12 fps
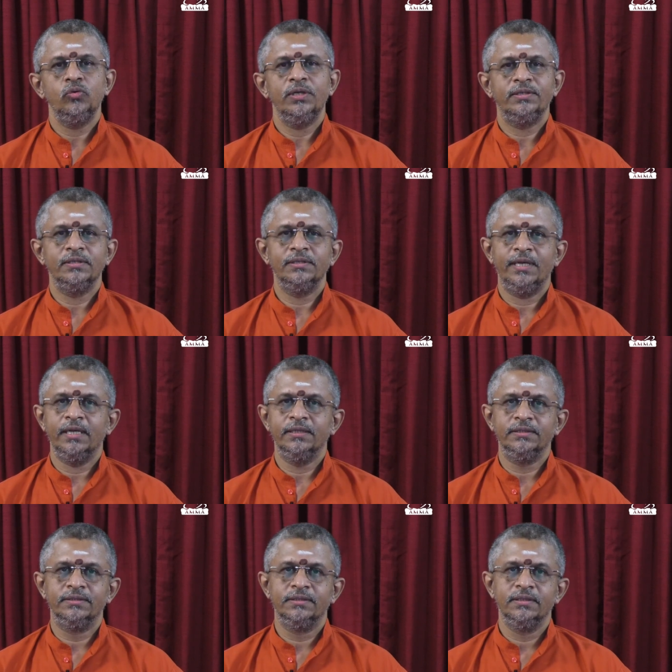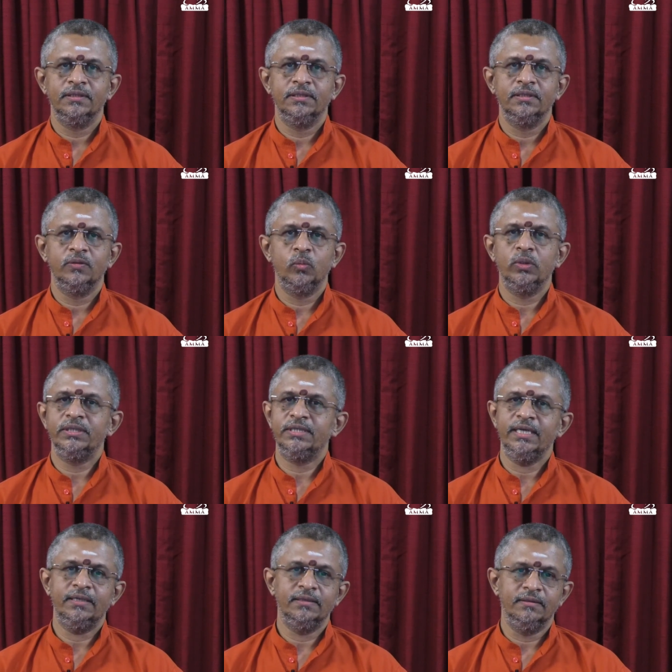two little kids
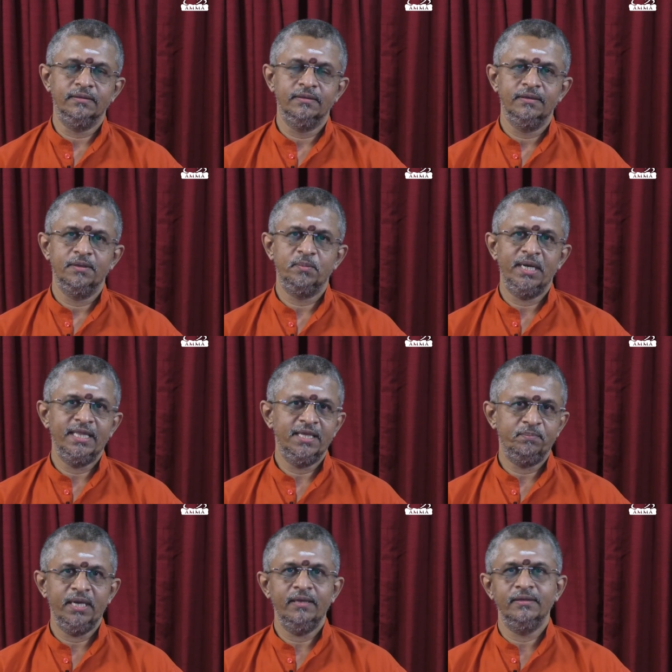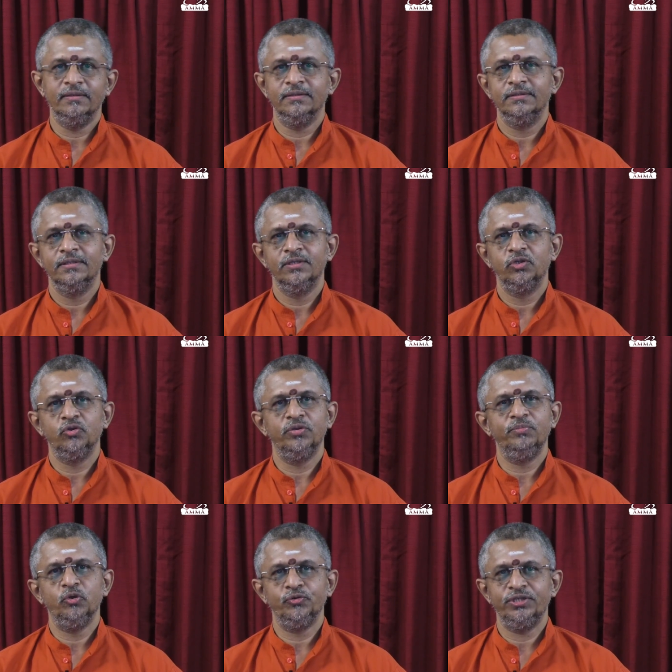were taken by their parents
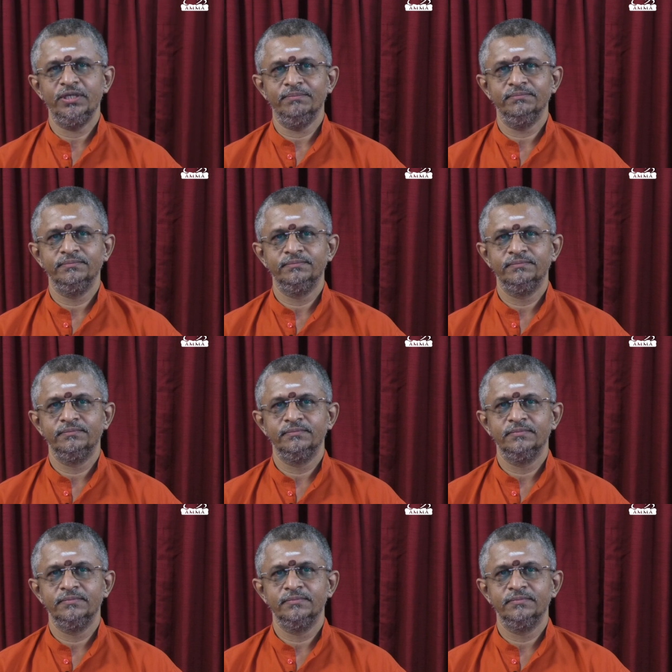to the museum.